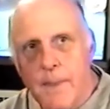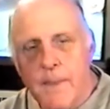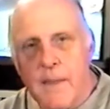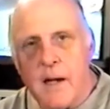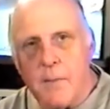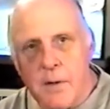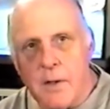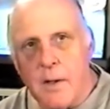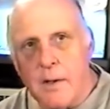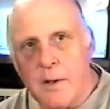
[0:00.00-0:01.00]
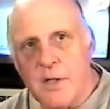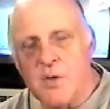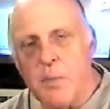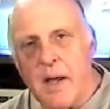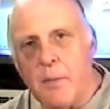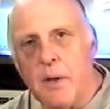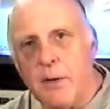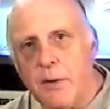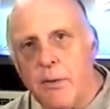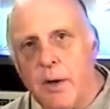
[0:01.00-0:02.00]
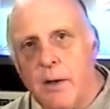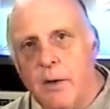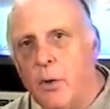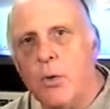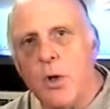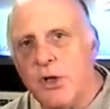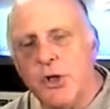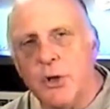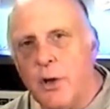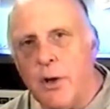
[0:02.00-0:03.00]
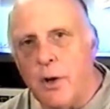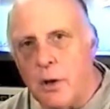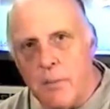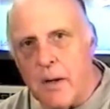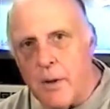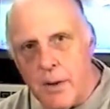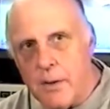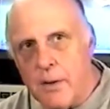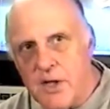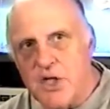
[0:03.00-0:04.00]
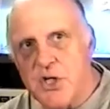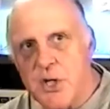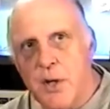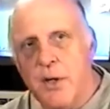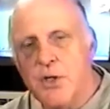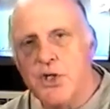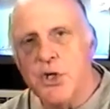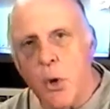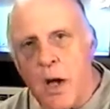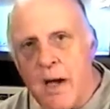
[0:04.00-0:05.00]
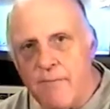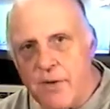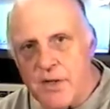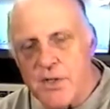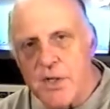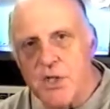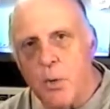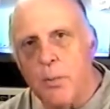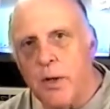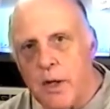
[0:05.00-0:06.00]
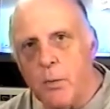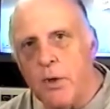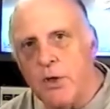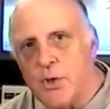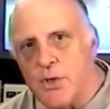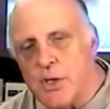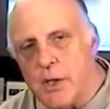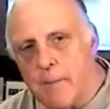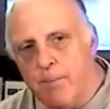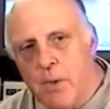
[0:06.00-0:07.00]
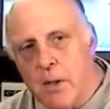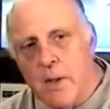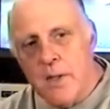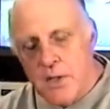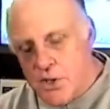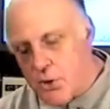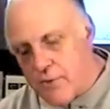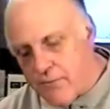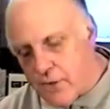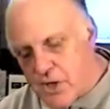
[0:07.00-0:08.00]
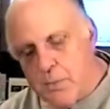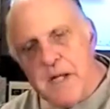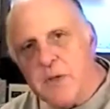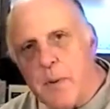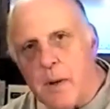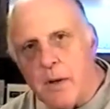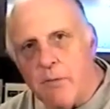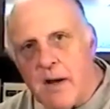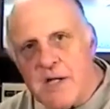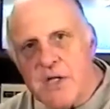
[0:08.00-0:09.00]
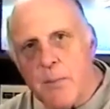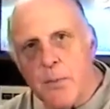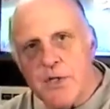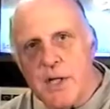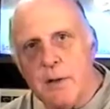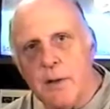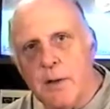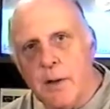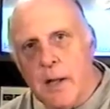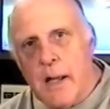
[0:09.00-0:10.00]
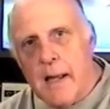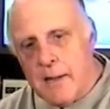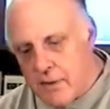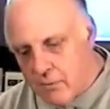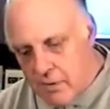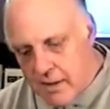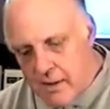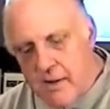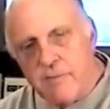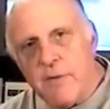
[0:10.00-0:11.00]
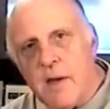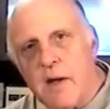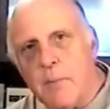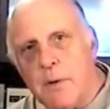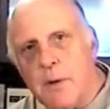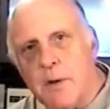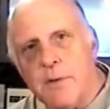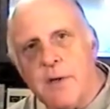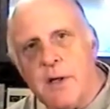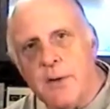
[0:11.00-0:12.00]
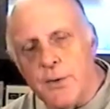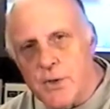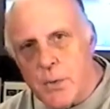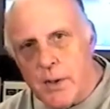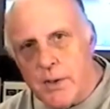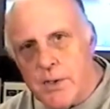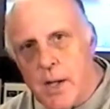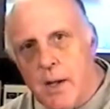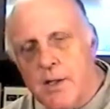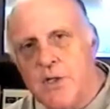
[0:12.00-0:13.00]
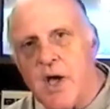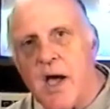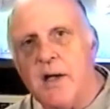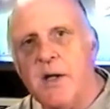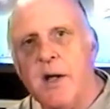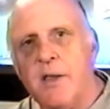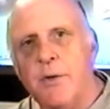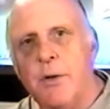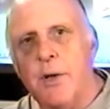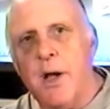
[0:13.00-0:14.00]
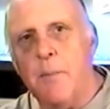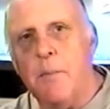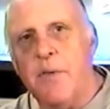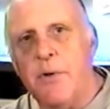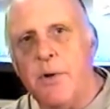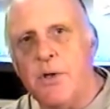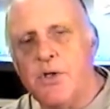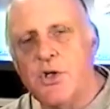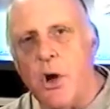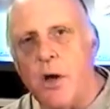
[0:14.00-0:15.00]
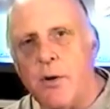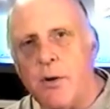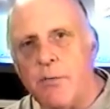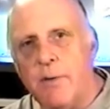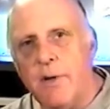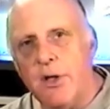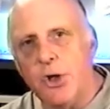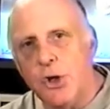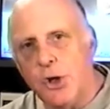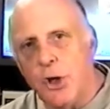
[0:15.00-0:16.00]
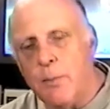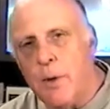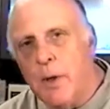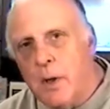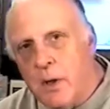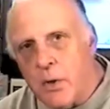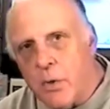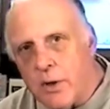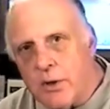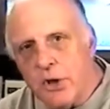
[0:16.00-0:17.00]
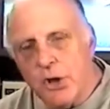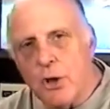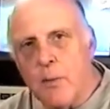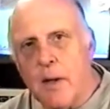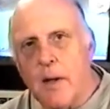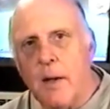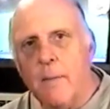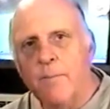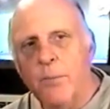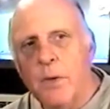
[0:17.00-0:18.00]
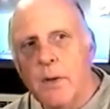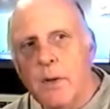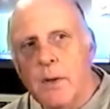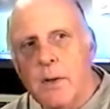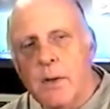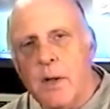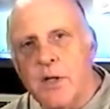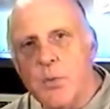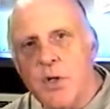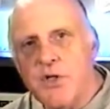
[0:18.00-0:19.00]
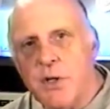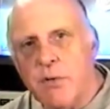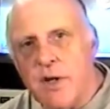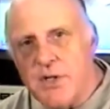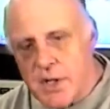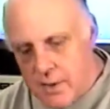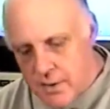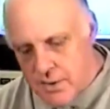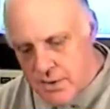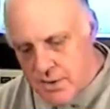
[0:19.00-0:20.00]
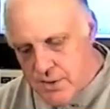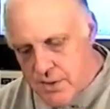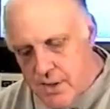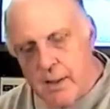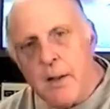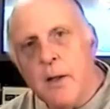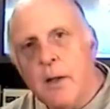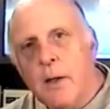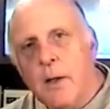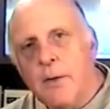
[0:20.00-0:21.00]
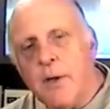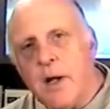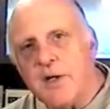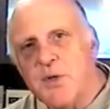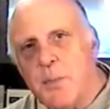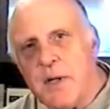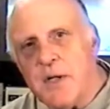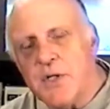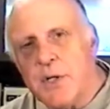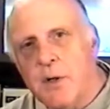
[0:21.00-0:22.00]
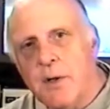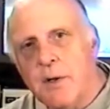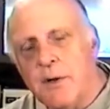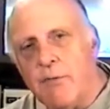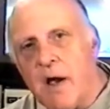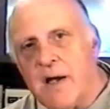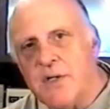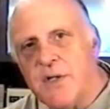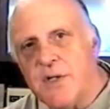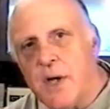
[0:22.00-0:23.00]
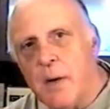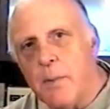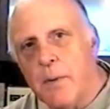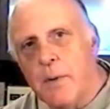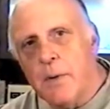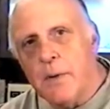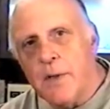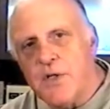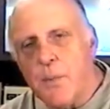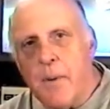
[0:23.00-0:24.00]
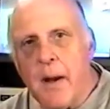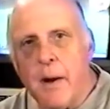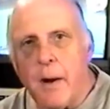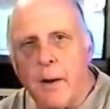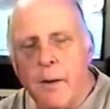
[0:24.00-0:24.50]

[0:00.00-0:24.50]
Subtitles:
that America is Babylon the Great. No question at all about it. It's so obvious and so plain once you see it. So the first beast power to rise up was England, and then right after that America, the eagle's wings, tied together in a mother-daughter relationship according to Jeremiah. Now what's interesting is that the next beast that rises up is a bear.